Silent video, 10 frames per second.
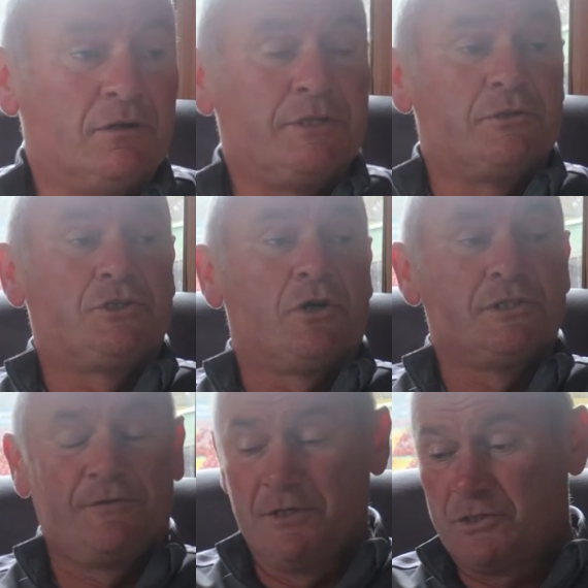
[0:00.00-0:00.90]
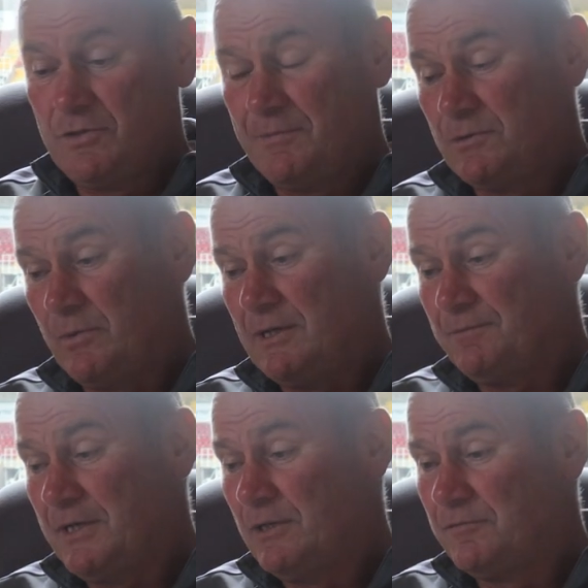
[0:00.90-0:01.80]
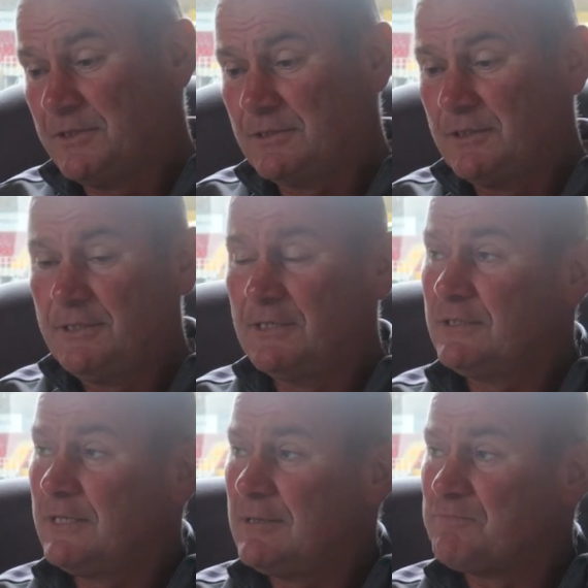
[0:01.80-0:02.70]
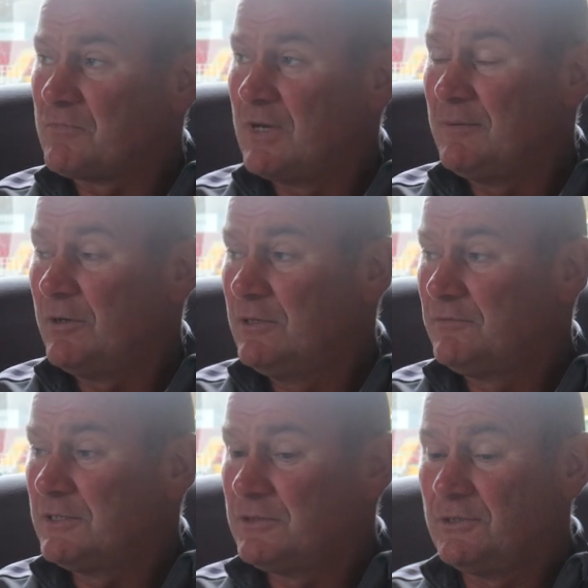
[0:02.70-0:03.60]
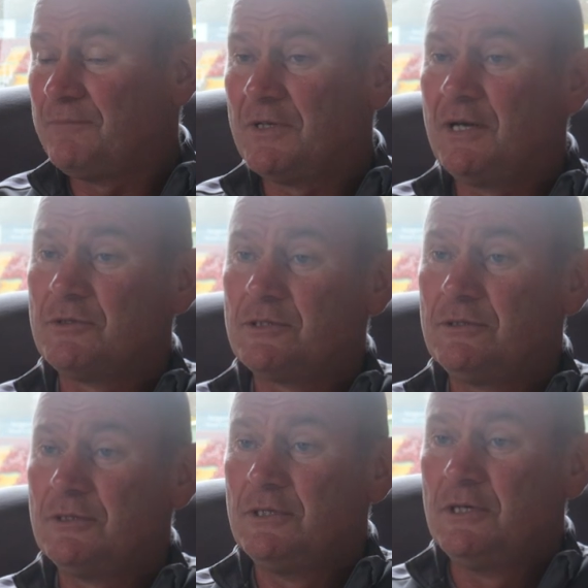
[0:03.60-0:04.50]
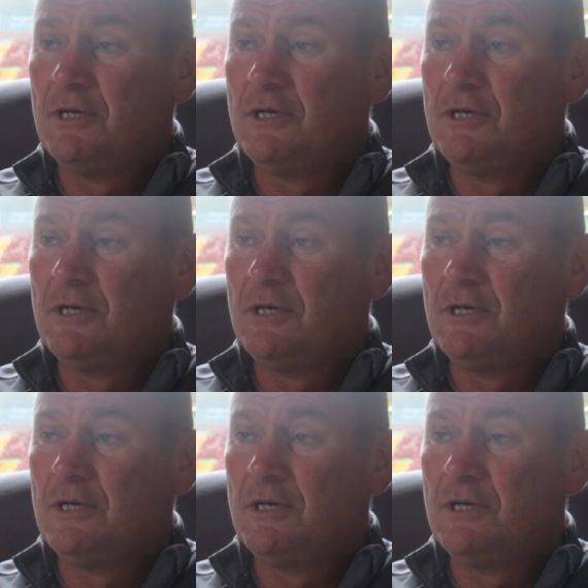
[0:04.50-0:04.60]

obviously, it was John's first trip as well, and he loved it. He did, and everybody loved it, so that was good.